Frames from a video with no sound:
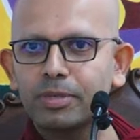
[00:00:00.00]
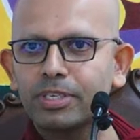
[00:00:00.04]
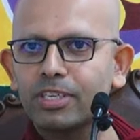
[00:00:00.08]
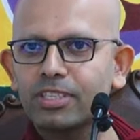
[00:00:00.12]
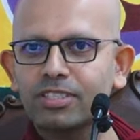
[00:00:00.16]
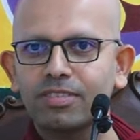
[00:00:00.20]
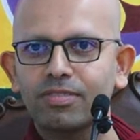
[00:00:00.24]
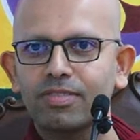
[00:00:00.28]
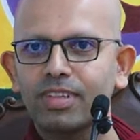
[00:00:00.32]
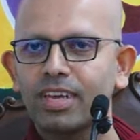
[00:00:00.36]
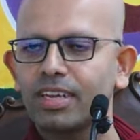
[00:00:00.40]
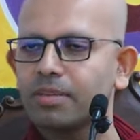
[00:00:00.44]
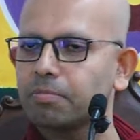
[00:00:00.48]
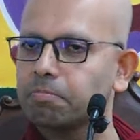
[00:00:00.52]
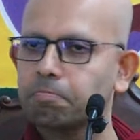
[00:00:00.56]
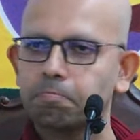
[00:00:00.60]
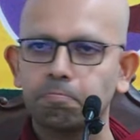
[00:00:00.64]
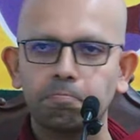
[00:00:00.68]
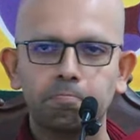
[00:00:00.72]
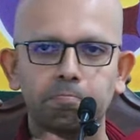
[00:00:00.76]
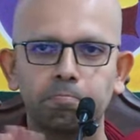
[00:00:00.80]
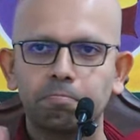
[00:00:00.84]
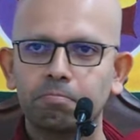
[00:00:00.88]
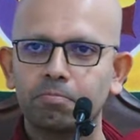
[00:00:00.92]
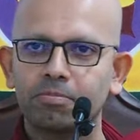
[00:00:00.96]
because of that.
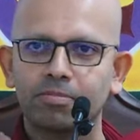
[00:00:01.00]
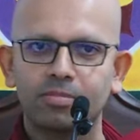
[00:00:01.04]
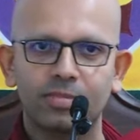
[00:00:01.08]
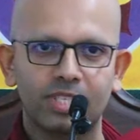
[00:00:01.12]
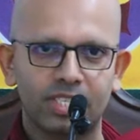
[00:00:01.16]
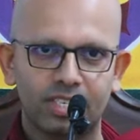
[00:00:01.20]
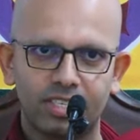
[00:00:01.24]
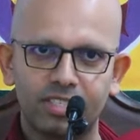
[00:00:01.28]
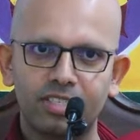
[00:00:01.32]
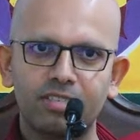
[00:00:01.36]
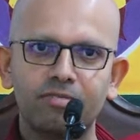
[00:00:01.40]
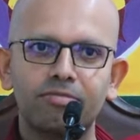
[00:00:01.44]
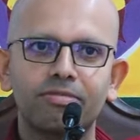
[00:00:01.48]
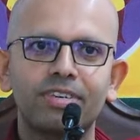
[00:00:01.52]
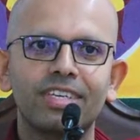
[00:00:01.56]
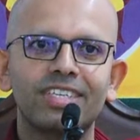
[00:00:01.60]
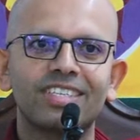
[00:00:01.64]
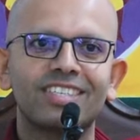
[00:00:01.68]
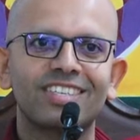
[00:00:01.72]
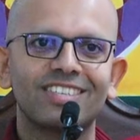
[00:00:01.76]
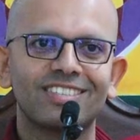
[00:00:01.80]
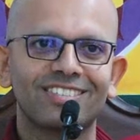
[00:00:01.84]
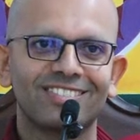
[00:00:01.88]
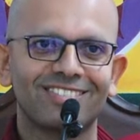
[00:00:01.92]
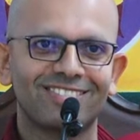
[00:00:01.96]
Mm, it doesn't
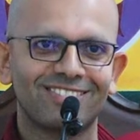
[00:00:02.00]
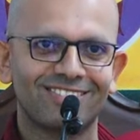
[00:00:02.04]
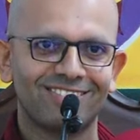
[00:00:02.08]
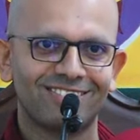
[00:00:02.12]
fit.